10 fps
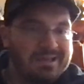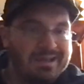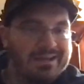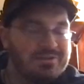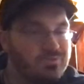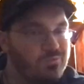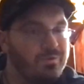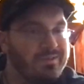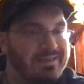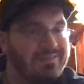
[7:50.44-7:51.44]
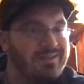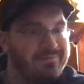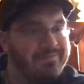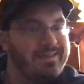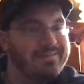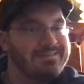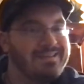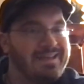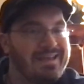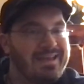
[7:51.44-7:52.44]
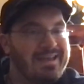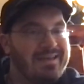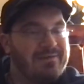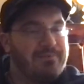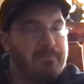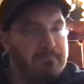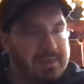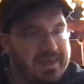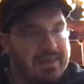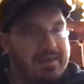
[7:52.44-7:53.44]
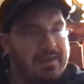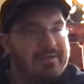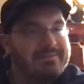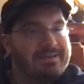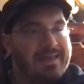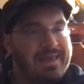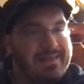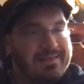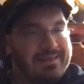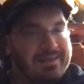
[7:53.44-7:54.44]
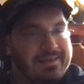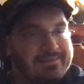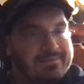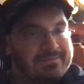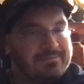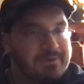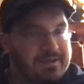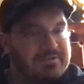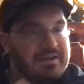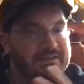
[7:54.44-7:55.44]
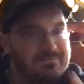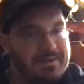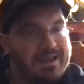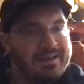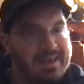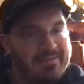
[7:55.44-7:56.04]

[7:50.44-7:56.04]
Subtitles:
I do really love this. For me, as an Alien franchise fan,